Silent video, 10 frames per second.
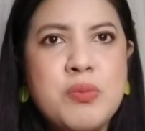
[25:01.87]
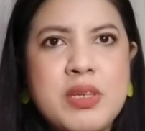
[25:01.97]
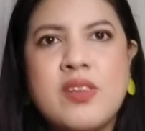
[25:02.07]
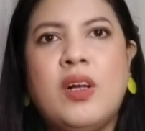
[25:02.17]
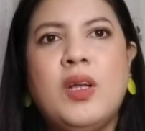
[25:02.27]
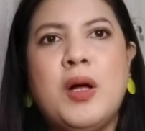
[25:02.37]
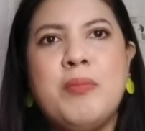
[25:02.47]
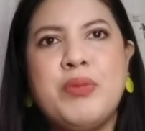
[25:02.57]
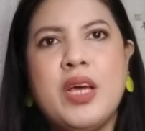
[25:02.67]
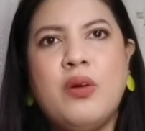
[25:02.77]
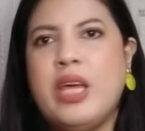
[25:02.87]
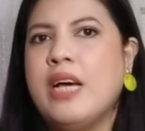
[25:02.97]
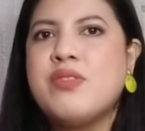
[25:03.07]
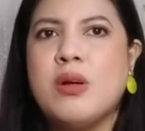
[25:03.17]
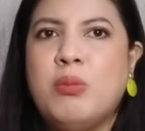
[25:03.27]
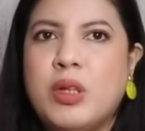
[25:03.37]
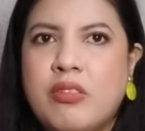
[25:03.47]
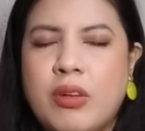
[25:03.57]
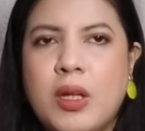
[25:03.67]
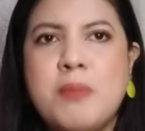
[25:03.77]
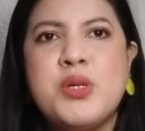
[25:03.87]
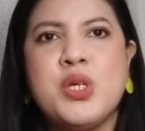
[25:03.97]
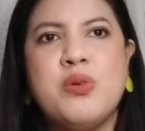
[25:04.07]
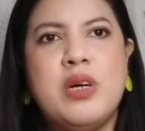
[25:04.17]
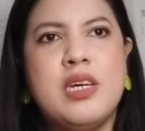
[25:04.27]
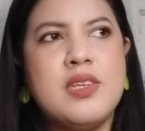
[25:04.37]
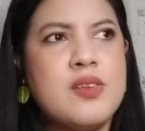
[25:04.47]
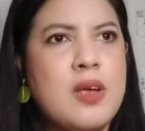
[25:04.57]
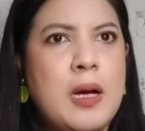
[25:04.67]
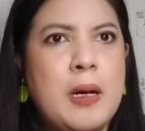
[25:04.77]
Miss Colombia. We have someone voluptuous.